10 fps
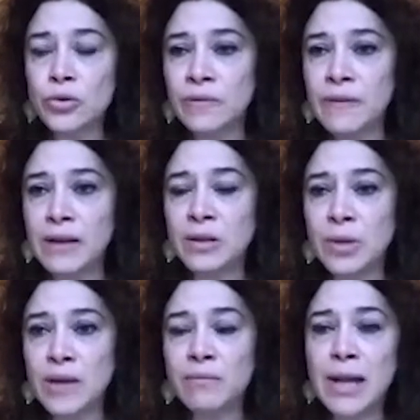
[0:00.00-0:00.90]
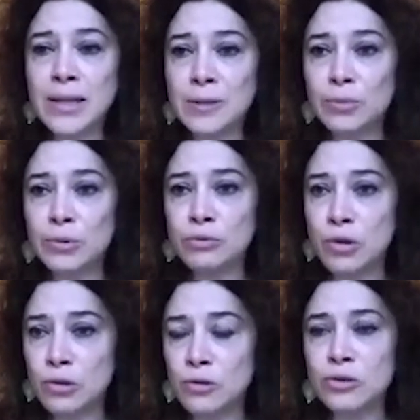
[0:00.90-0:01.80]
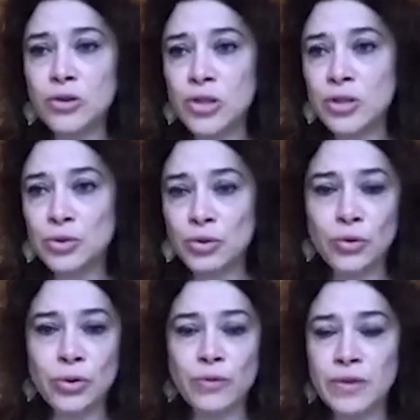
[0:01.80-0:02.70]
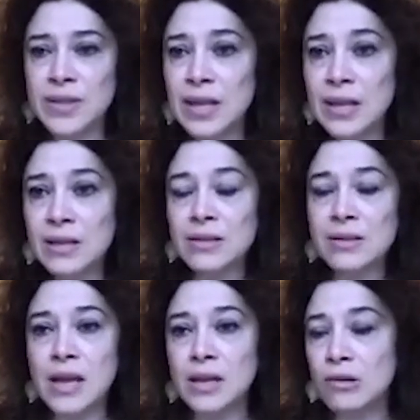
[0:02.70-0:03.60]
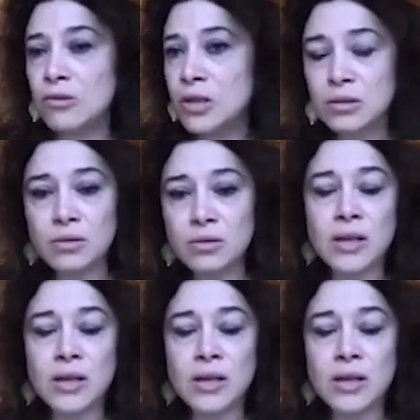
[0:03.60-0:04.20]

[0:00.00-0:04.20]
the fact that we have multiple roles, not just those of the state and local,